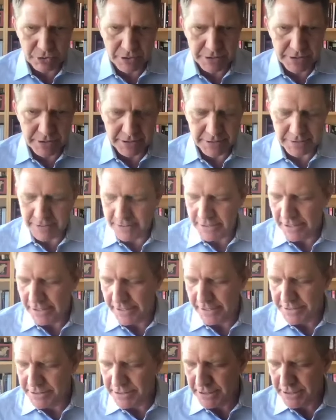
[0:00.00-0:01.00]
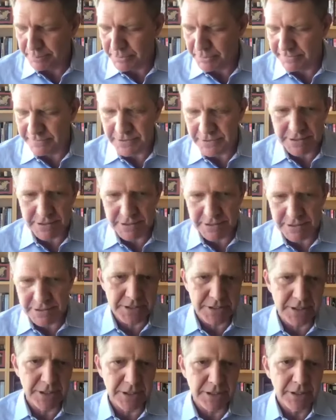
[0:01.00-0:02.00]
The, the, the concept of
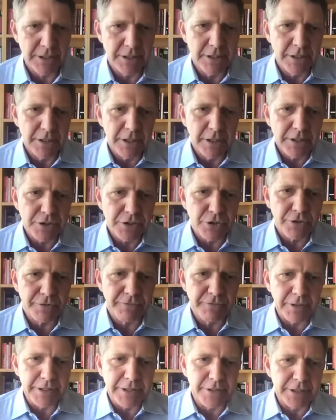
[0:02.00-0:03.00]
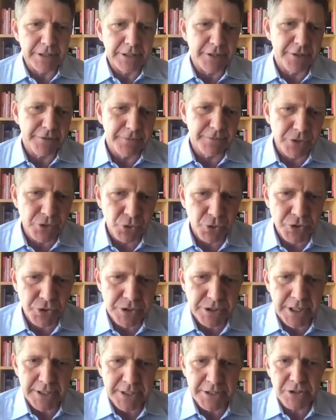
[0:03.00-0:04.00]
states, sort of in individual
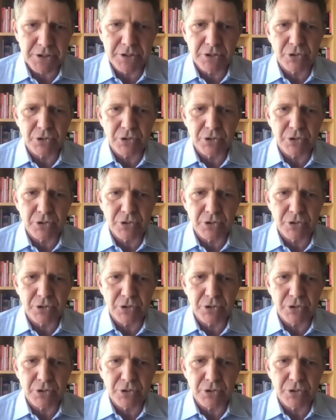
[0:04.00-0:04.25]
states